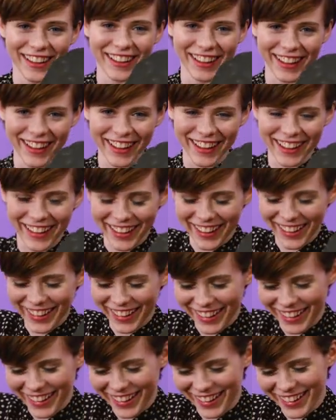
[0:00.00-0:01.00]

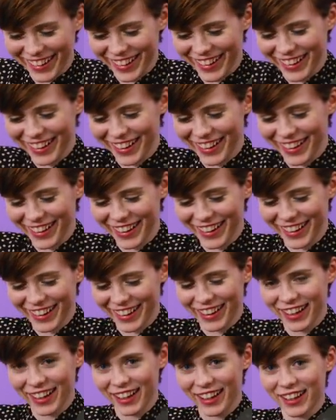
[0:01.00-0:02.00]

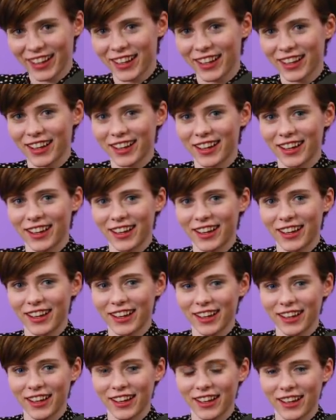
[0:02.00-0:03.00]

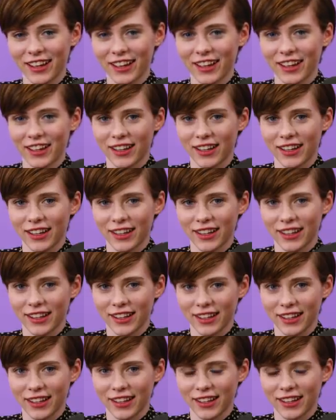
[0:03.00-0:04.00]

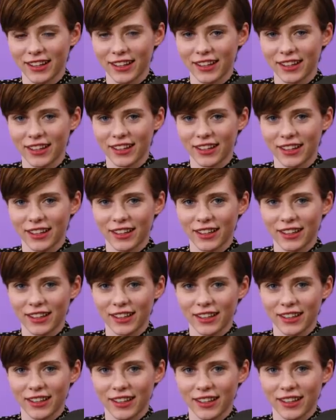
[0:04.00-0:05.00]

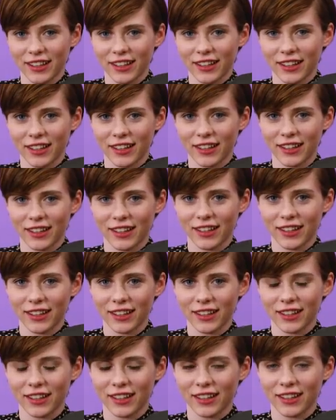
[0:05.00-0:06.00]

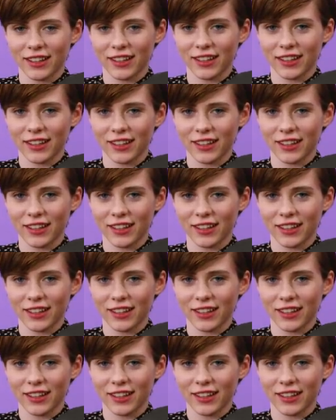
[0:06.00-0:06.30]
No words are spoken by the person on screen.